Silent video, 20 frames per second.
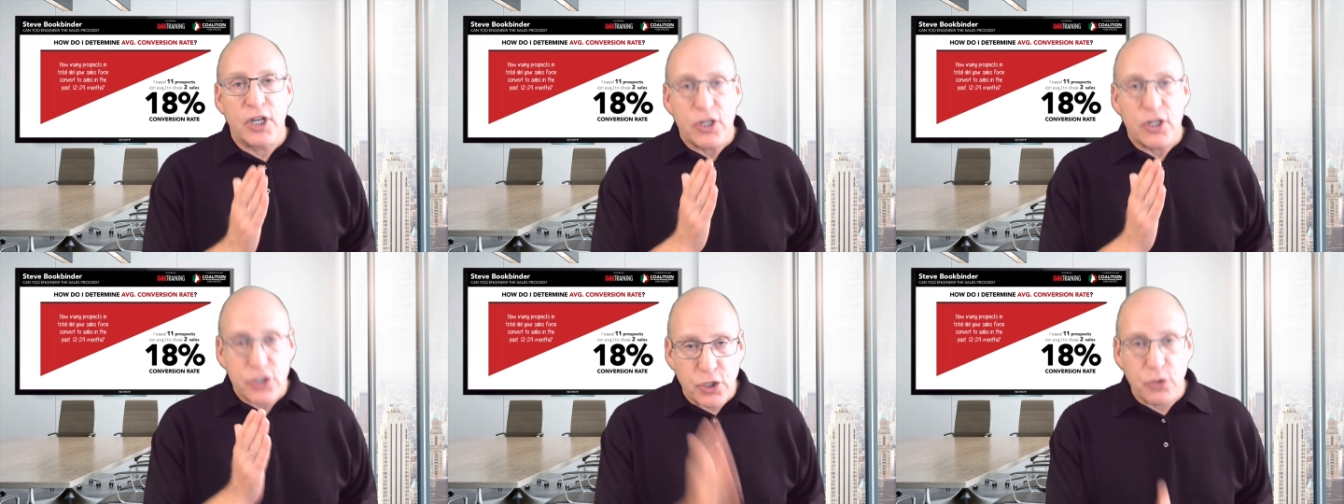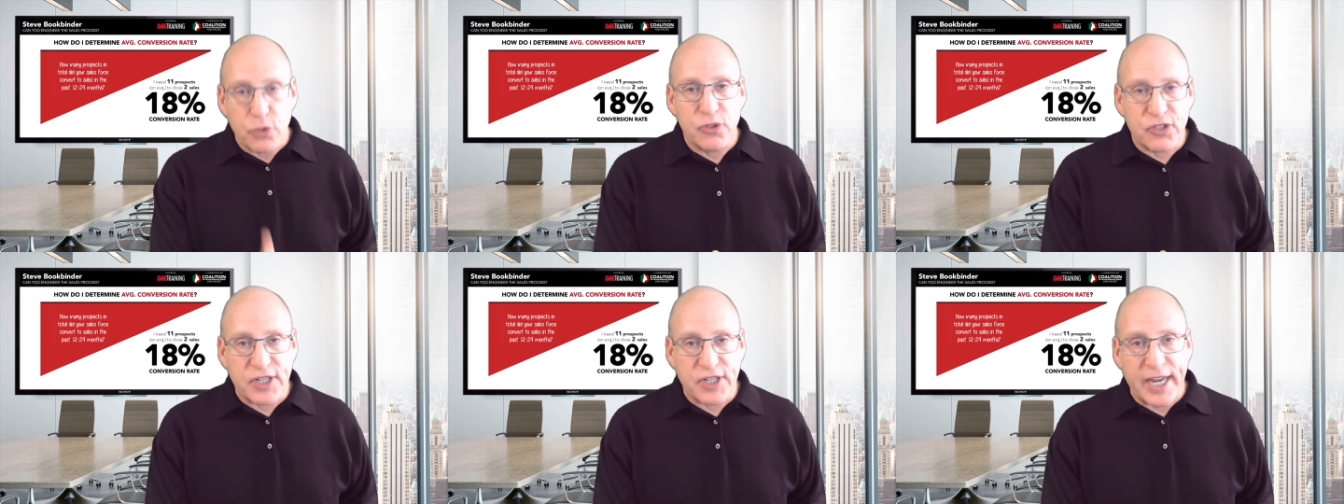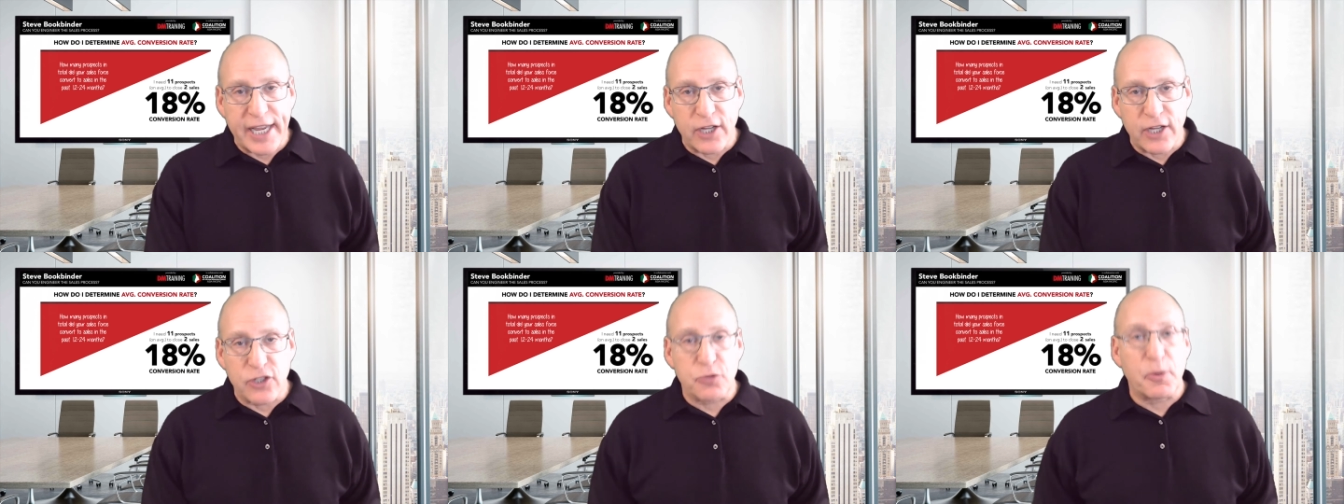2
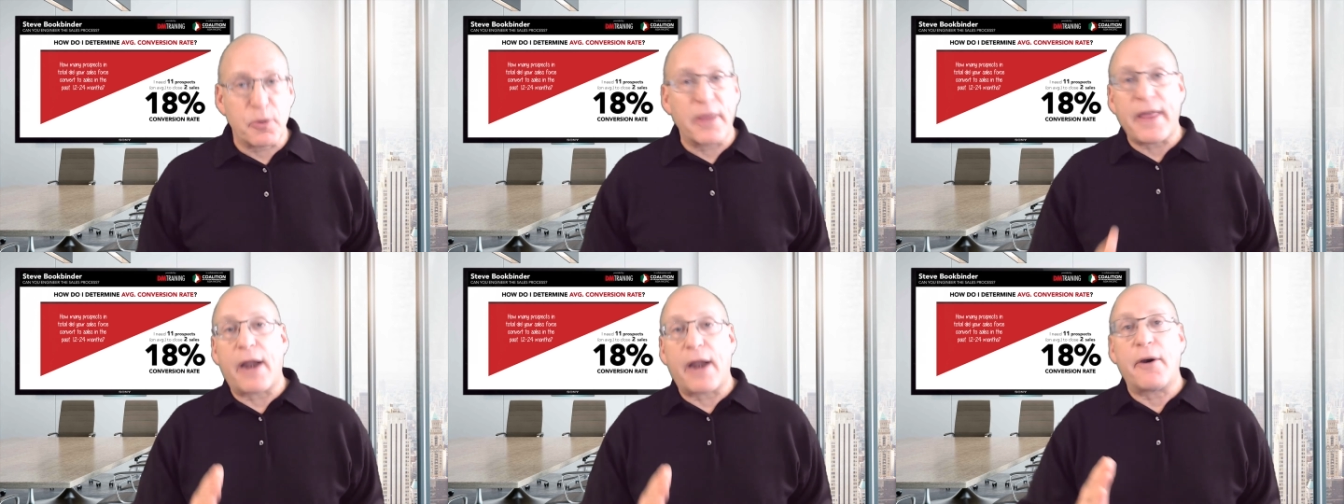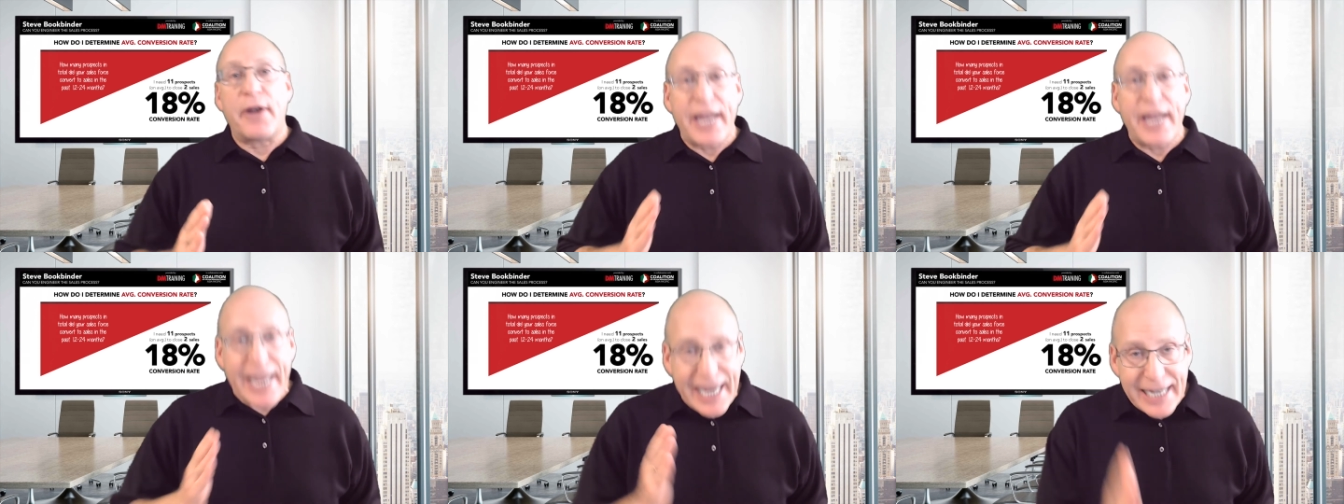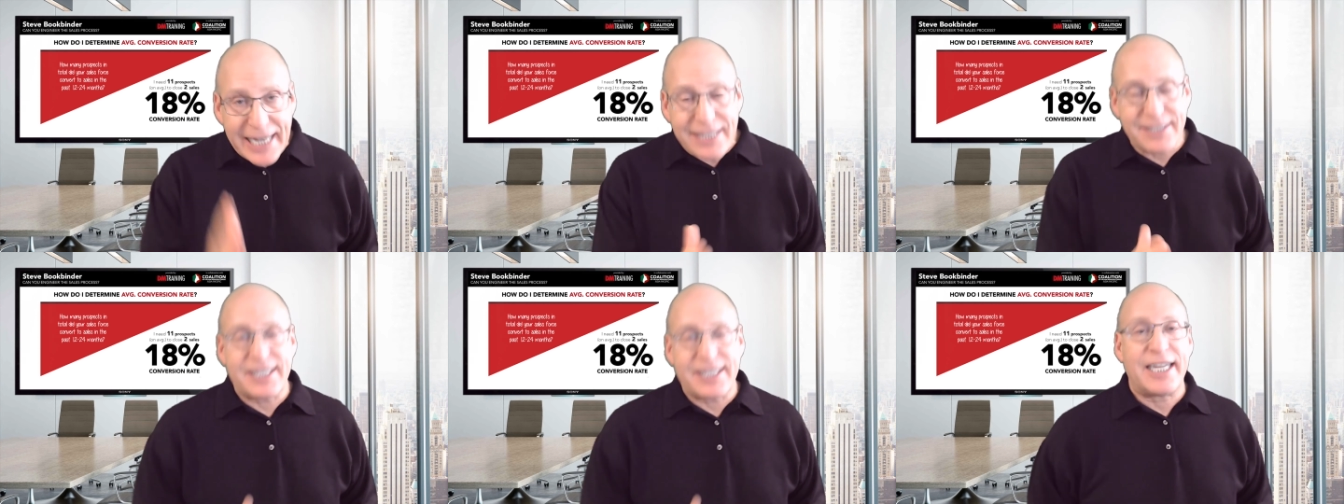sales with our
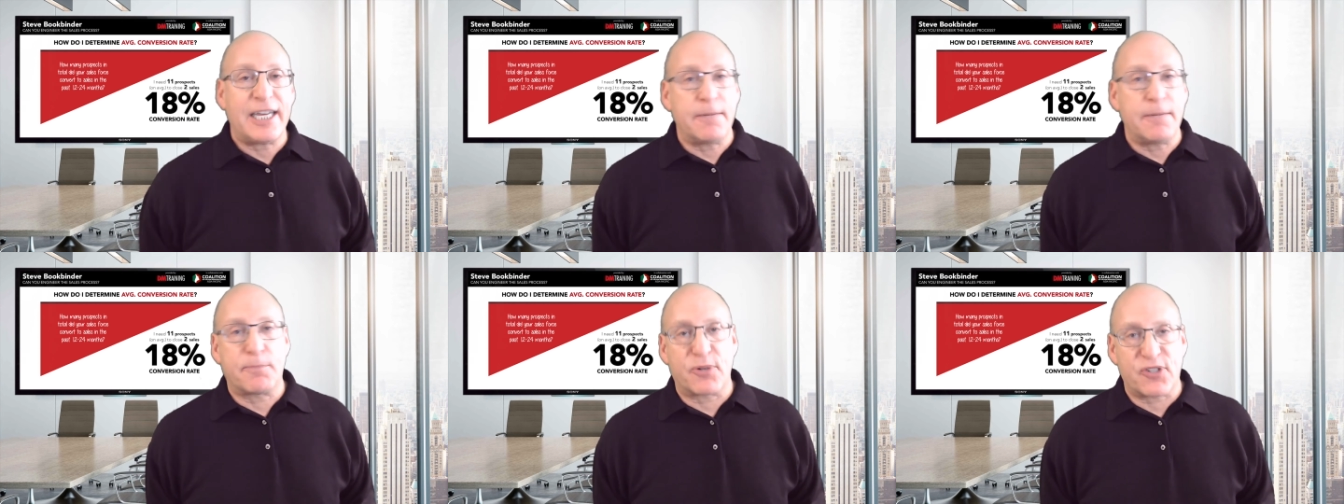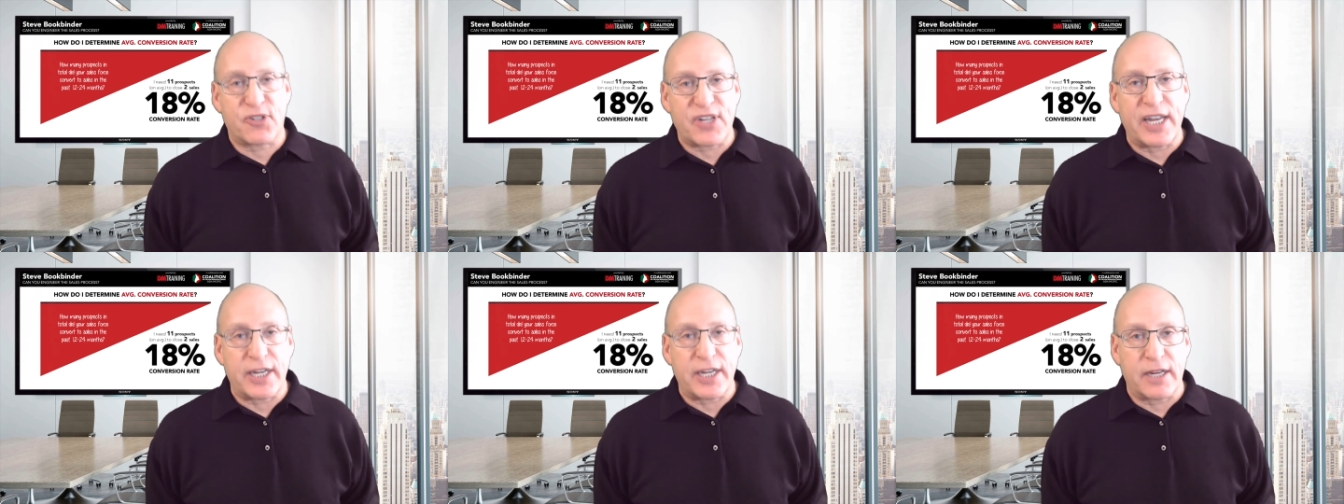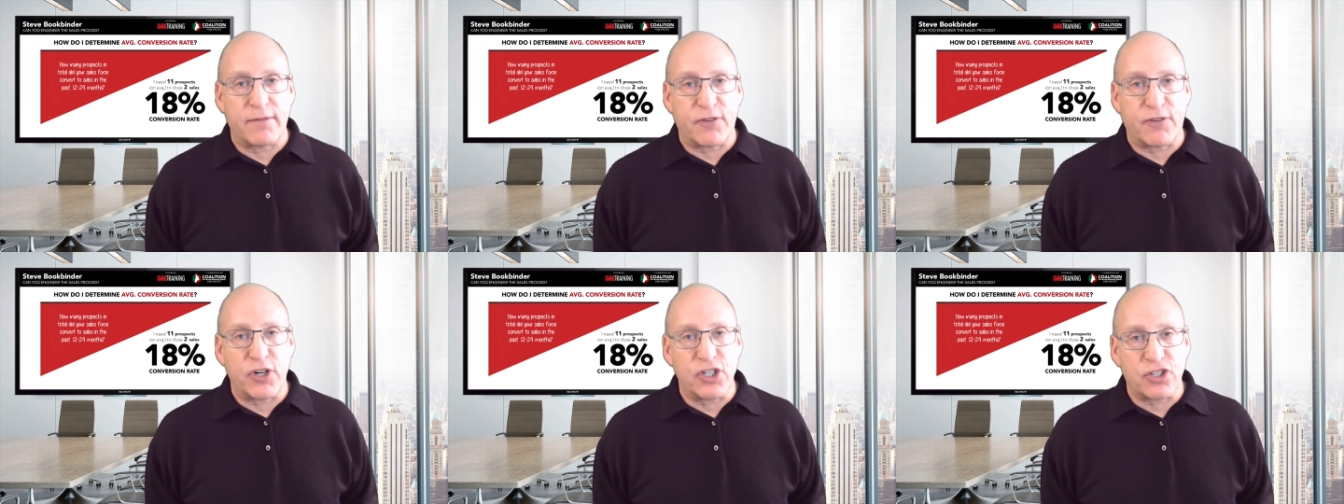18%
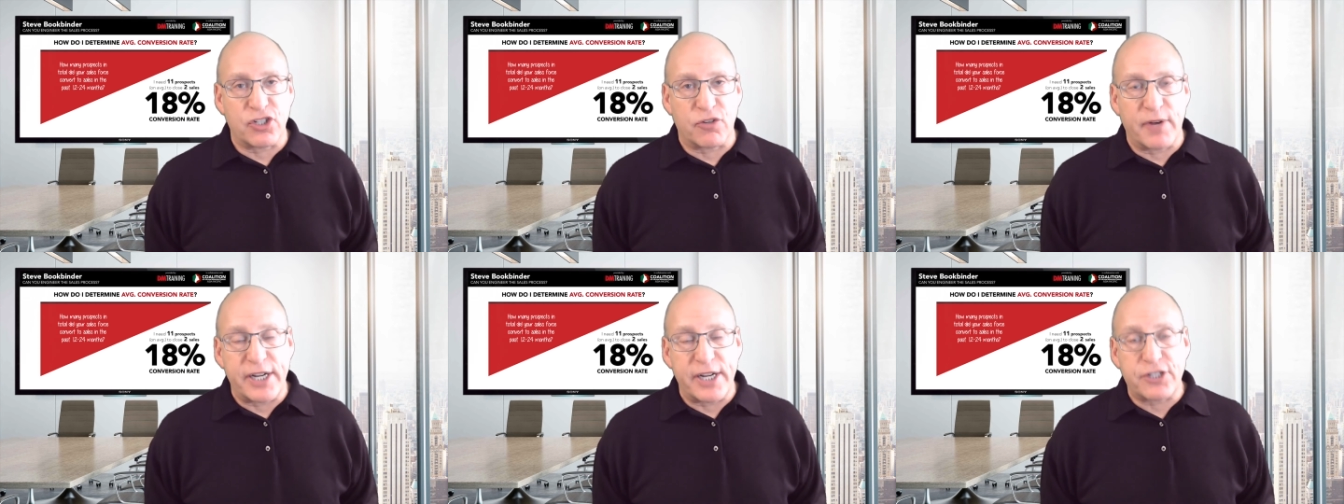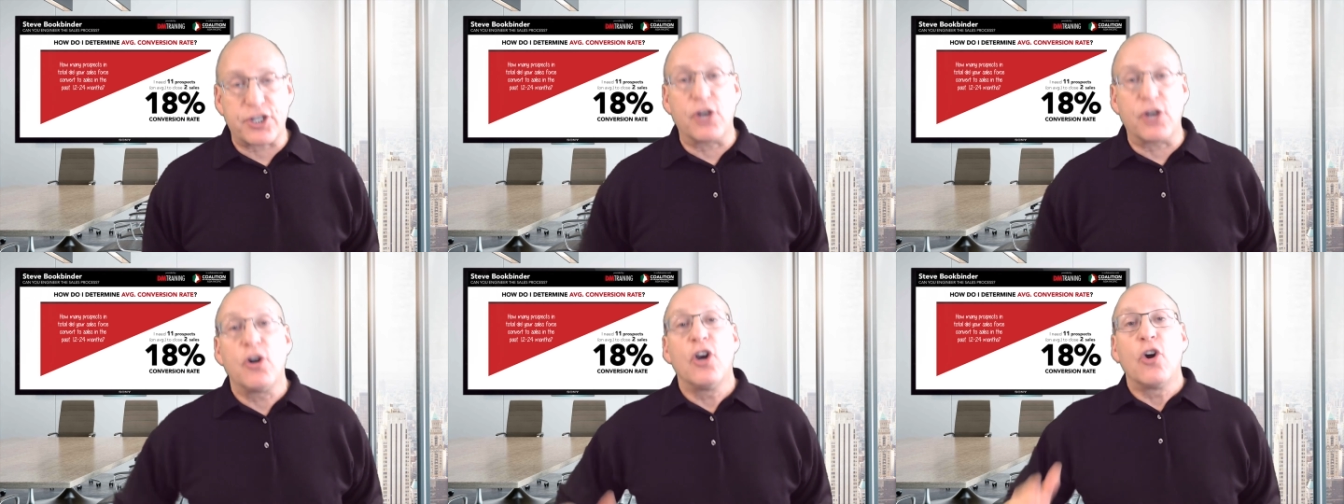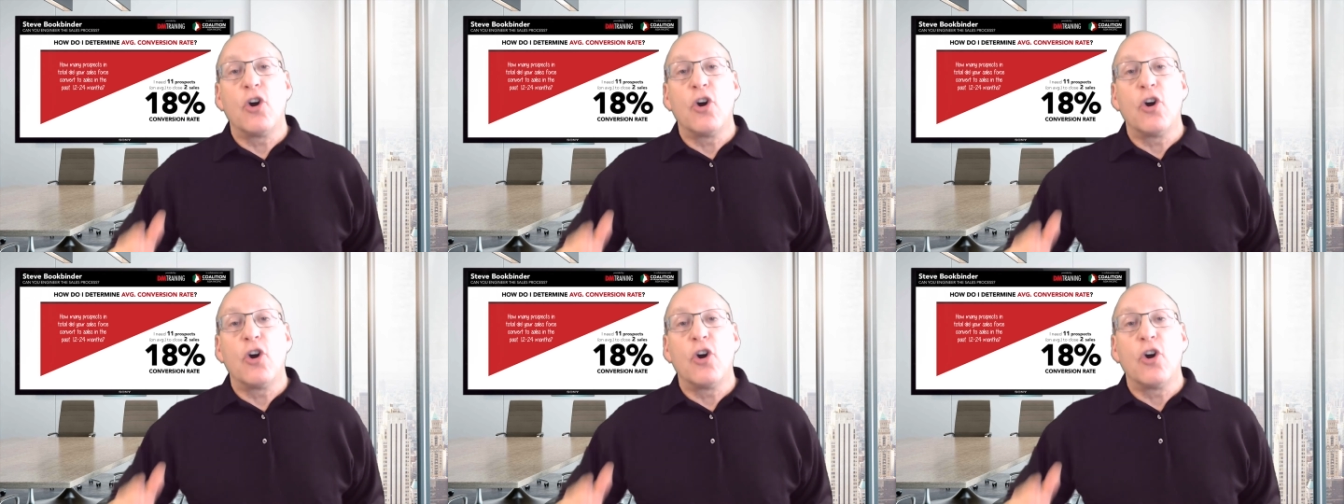conversion ratio,